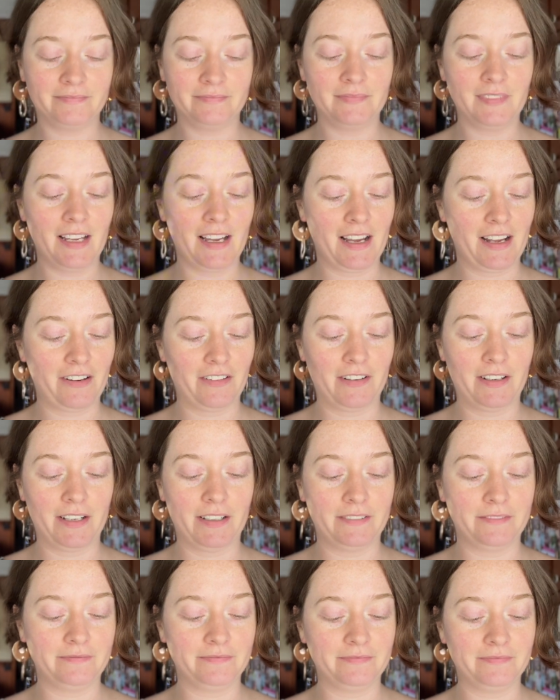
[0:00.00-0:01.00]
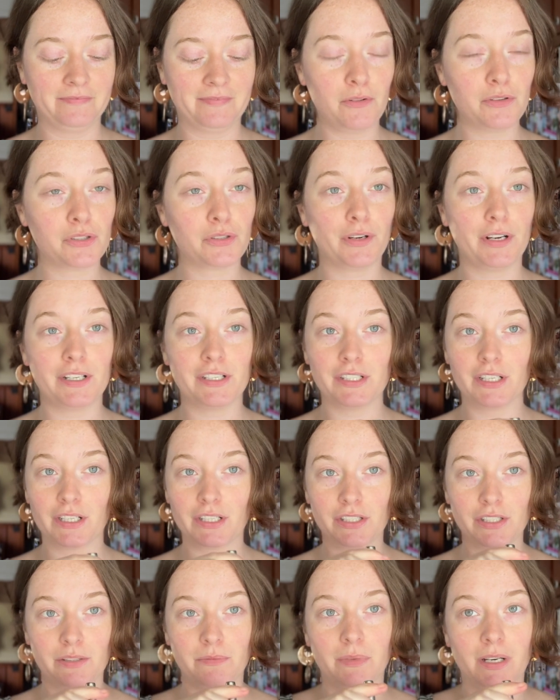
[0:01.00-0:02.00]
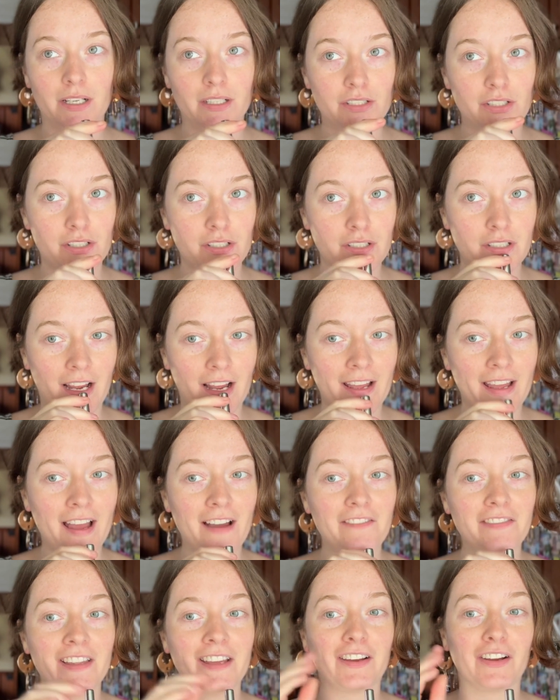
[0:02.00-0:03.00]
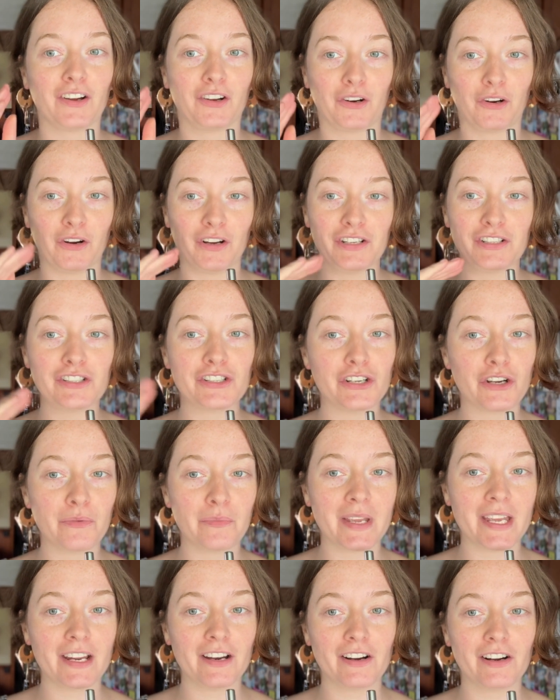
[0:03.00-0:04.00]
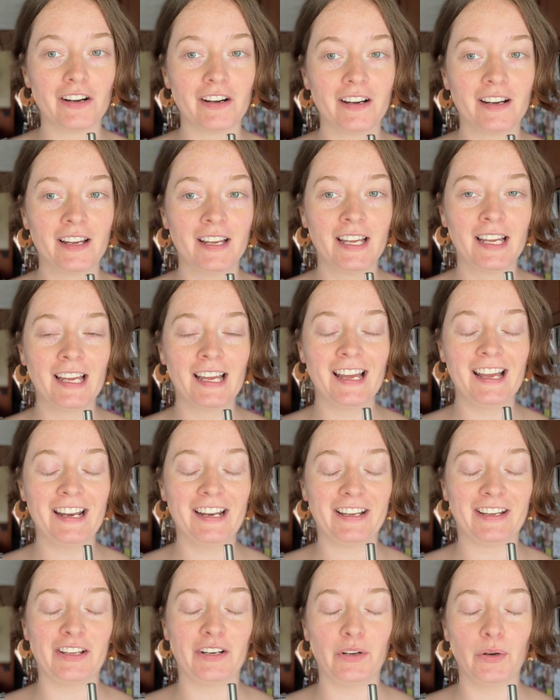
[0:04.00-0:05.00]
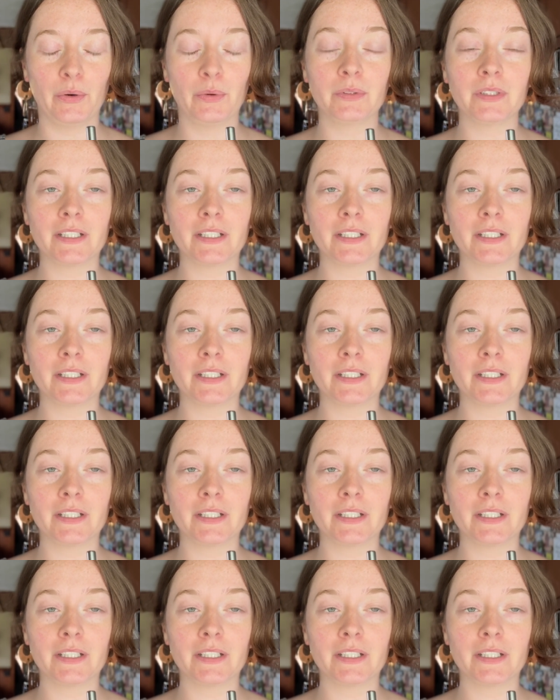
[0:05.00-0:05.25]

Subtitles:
I don't know. I was cringing too much. I have like a cringe-o-meter and it can only